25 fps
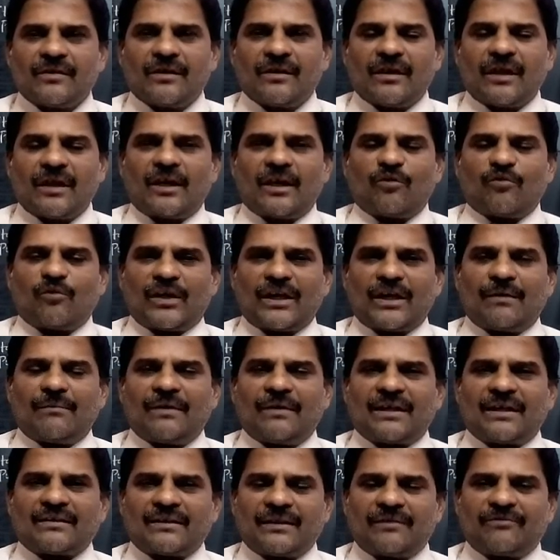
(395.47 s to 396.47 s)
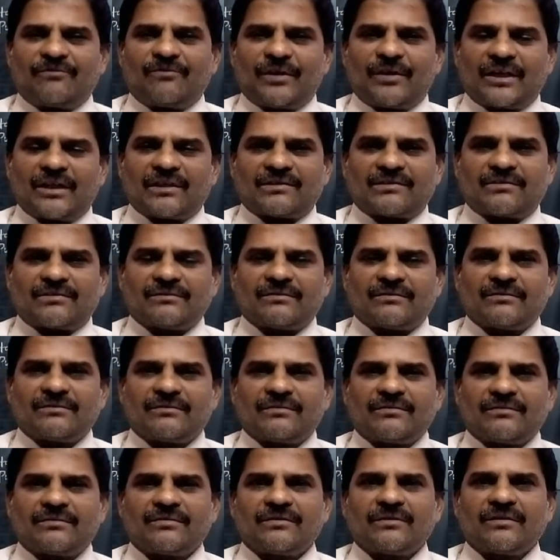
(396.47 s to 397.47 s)
And one among them was
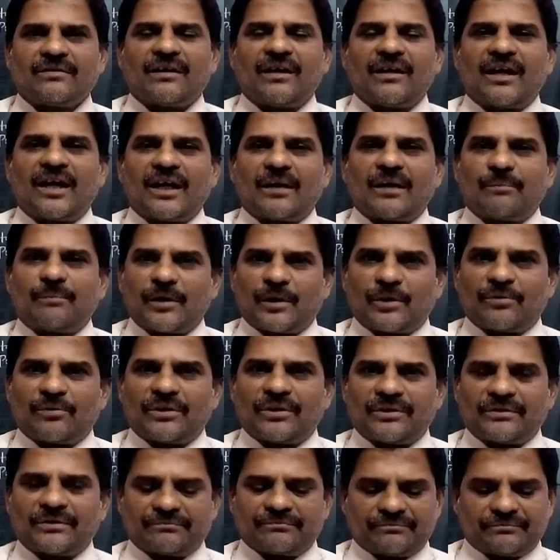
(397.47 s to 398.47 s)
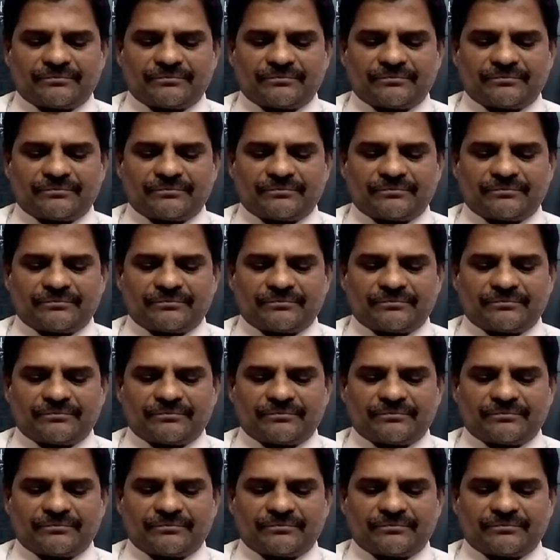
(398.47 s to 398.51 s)
Al-Biruni.